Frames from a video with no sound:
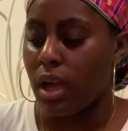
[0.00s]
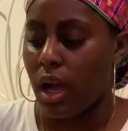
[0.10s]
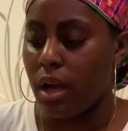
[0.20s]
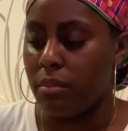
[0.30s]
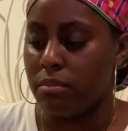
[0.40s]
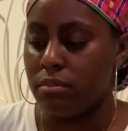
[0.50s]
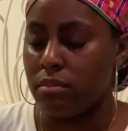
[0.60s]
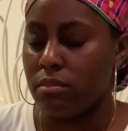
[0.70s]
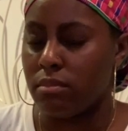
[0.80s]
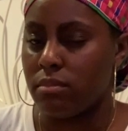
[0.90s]
I
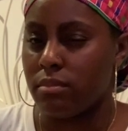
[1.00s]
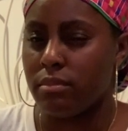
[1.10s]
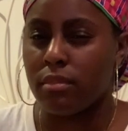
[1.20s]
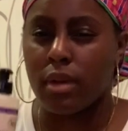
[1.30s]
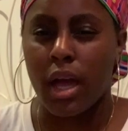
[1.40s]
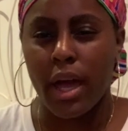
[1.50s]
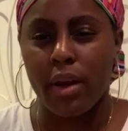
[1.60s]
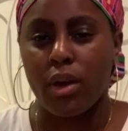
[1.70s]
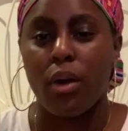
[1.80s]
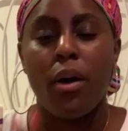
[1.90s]

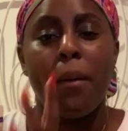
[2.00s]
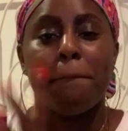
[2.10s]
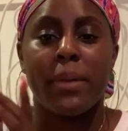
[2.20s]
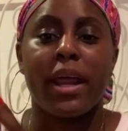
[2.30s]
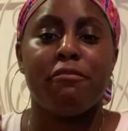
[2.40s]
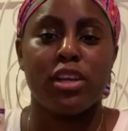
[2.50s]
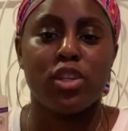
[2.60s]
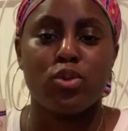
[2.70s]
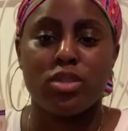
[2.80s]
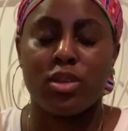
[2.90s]
don't know, but I really
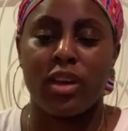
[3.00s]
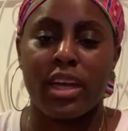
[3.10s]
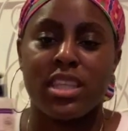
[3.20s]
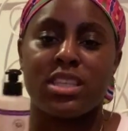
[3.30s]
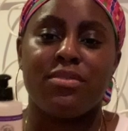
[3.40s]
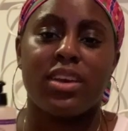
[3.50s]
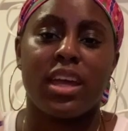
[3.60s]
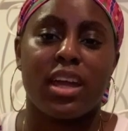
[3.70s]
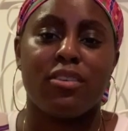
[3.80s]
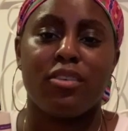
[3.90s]
do still like this. I feel
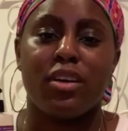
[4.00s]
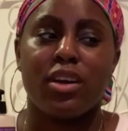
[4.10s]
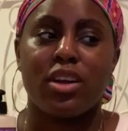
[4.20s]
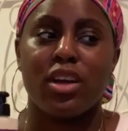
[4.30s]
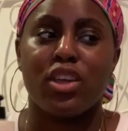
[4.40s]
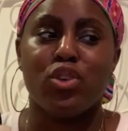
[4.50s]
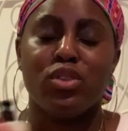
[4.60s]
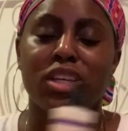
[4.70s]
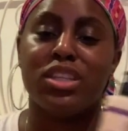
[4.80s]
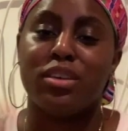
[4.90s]
like you
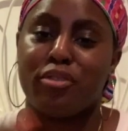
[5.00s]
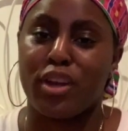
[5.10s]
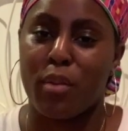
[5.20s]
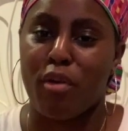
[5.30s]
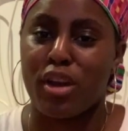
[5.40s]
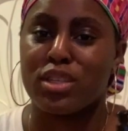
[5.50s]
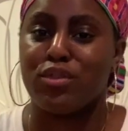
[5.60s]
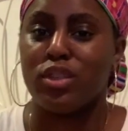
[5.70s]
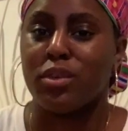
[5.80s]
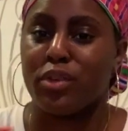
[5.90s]
need different hair products
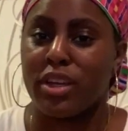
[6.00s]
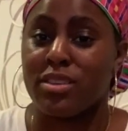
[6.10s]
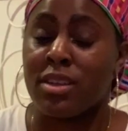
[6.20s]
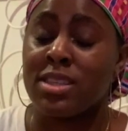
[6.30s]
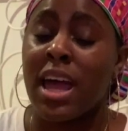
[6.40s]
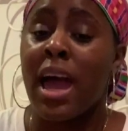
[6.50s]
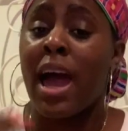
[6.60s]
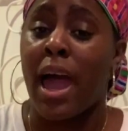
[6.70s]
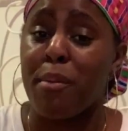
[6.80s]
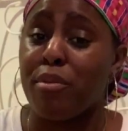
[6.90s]
for different hairstyles.
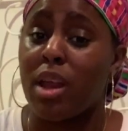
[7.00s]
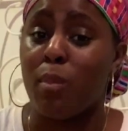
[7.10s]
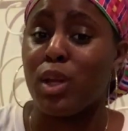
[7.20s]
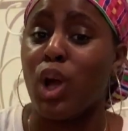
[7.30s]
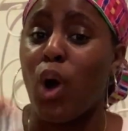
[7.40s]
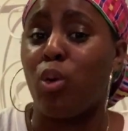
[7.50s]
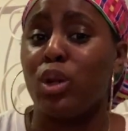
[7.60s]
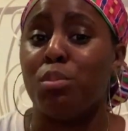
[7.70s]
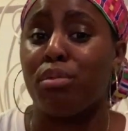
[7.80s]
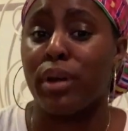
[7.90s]
I predominantly
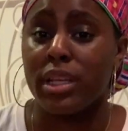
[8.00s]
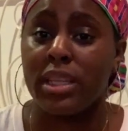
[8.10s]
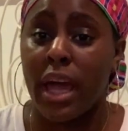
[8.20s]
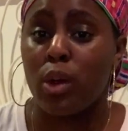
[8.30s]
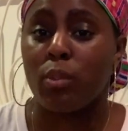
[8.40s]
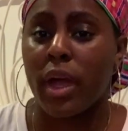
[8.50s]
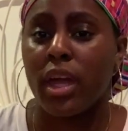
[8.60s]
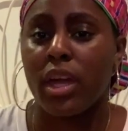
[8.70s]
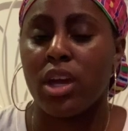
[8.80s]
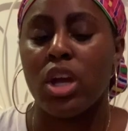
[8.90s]
only braid down my
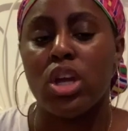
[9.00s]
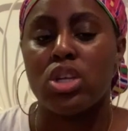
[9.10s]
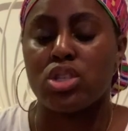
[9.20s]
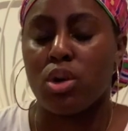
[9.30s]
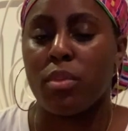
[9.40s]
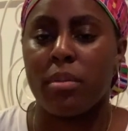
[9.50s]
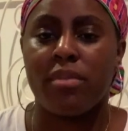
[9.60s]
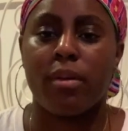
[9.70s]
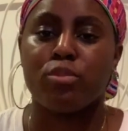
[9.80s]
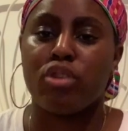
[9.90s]
hair. So maybe
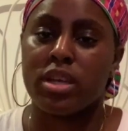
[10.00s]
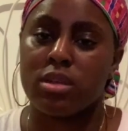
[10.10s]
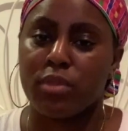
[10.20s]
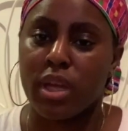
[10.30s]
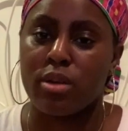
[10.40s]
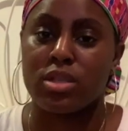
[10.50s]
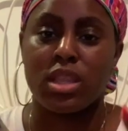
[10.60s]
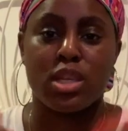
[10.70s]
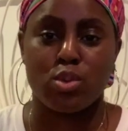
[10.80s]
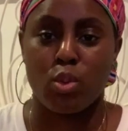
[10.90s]
if I'm trying something else,
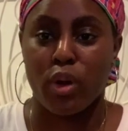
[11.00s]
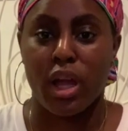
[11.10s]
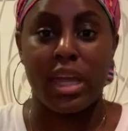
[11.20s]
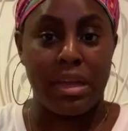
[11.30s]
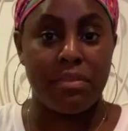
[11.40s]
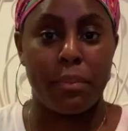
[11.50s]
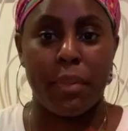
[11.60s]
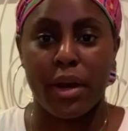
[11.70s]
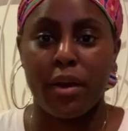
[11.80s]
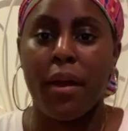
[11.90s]
this will work even
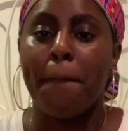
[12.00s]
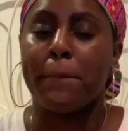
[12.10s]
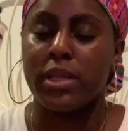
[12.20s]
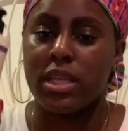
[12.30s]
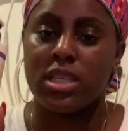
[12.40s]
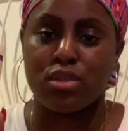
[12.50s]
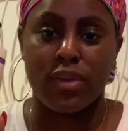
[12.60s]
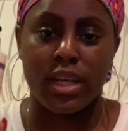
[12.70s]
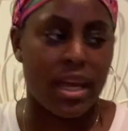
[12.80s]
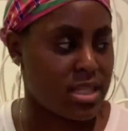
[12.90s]
better, but this is
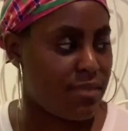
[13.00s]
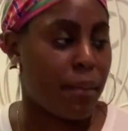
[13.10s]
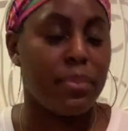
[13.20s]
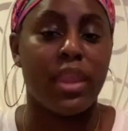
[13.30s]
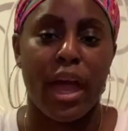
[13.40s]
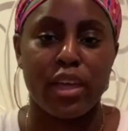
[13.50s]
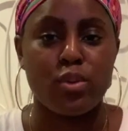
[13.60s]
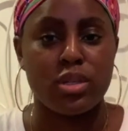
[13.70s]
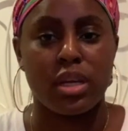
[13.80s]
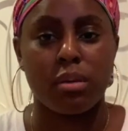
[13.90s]
really nice if I'm not
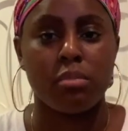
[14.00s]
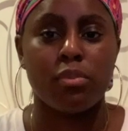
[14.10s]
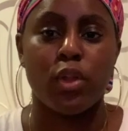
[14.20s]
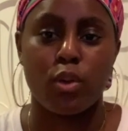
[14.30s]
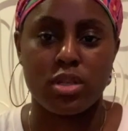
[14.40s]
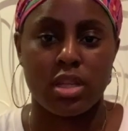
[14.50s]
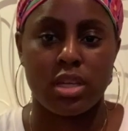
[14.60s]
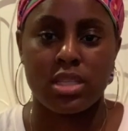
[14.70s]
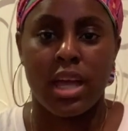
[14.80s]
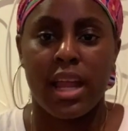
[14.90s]
using those
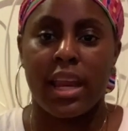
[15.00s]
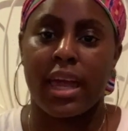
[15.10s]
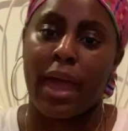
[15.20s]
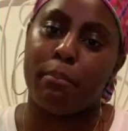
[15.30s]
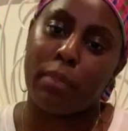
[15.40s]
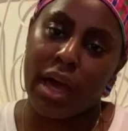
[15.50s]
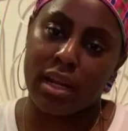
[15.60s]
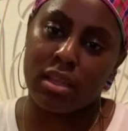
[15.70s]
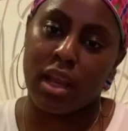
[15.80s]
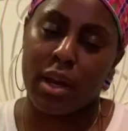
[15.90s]
things. Like, I'm out
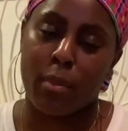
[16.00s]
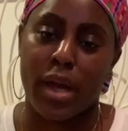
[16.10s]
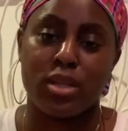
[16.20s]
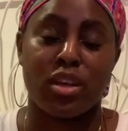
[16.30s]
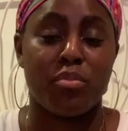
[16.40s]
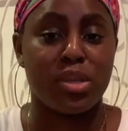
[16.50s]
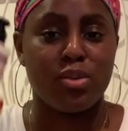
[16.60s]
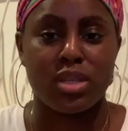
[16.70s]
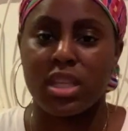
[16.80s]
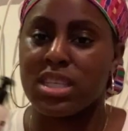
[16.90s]
of the Lotta Body, so I've been
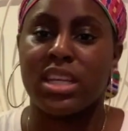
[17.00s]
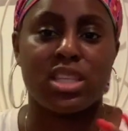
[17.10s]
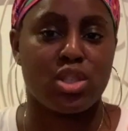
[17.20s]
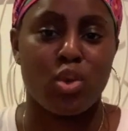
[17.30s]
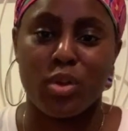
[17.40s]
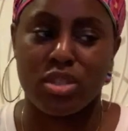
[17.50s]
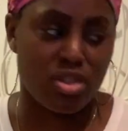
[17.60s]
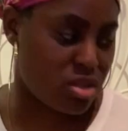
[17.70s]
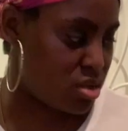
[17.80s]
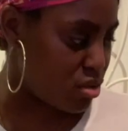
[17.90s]
using this and it still works
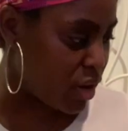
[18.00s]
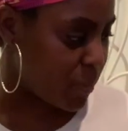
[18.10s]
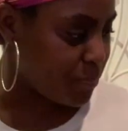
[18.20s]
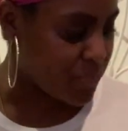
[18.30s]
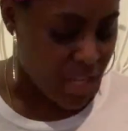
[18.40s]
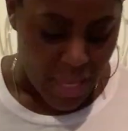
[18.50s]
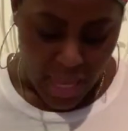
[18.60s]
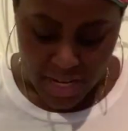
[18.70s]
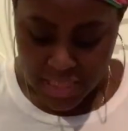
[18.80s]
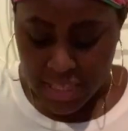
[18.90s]
just as great.
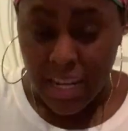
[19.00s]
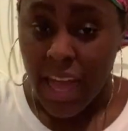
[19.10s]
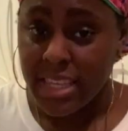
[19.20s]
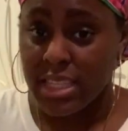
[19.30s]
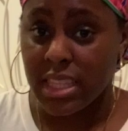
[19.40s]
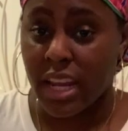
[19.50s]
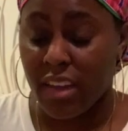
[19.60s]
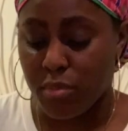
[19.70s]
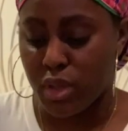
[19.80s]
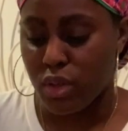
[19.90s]
And then the last thing that
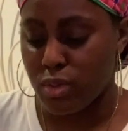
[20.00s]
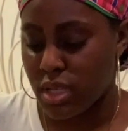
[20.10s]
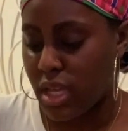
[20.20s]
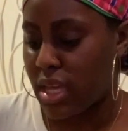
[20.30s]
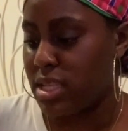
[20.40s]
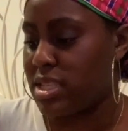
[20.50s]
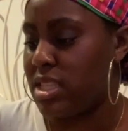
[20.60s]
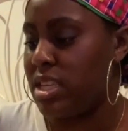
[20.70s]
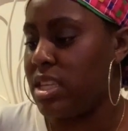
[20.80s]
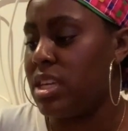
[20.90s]
I've been using is
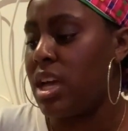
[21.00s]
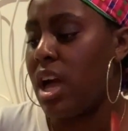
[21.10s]
the